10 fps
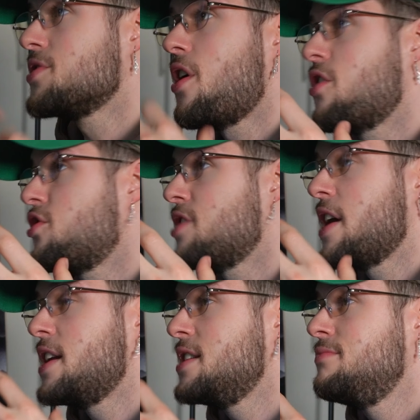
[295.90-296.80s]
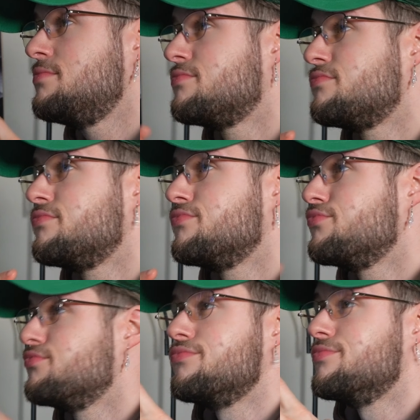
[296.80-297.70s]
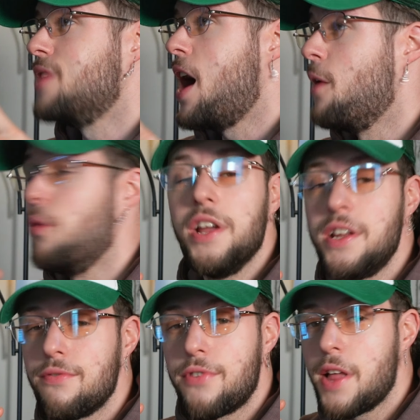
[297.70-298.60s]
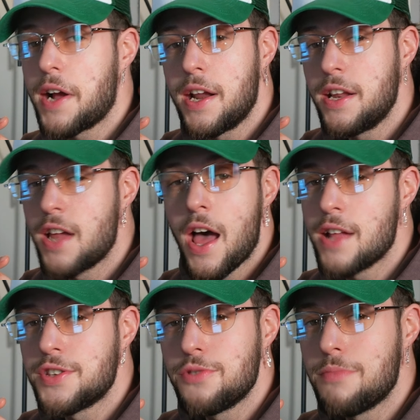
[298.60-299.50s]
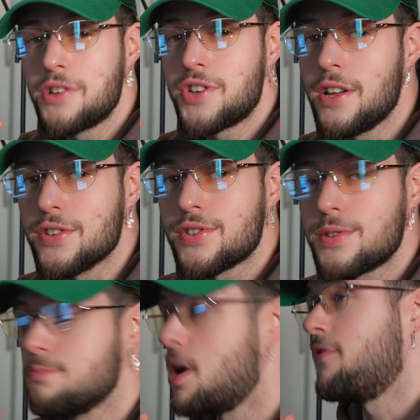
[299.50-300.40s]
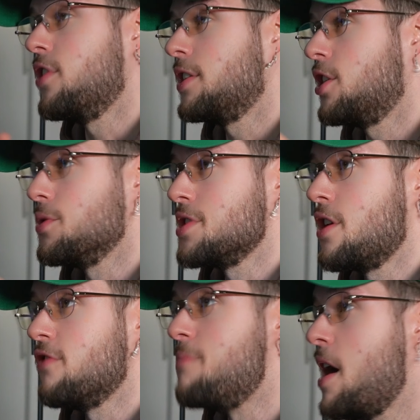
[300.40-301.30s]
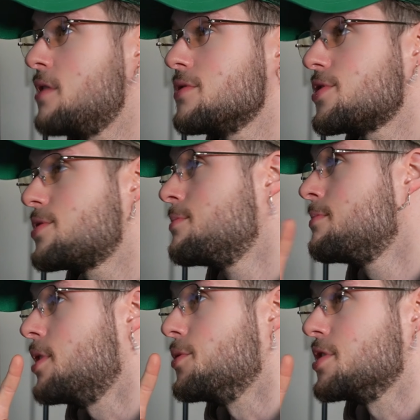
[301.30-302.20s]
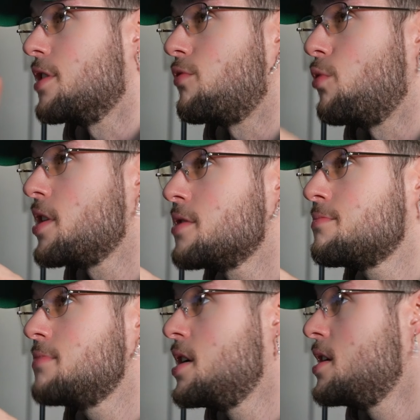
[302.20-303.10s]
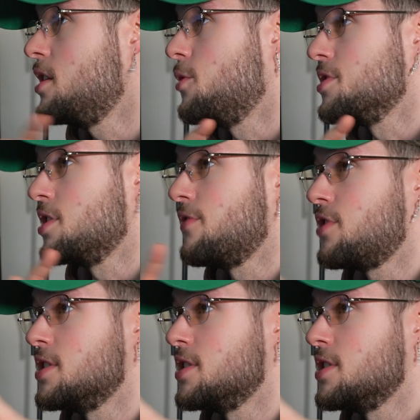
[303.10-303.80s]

all created, I really didn't feel like I needed to add too much else. I feel like there was enough bounce, there was enough rhythm, there was enough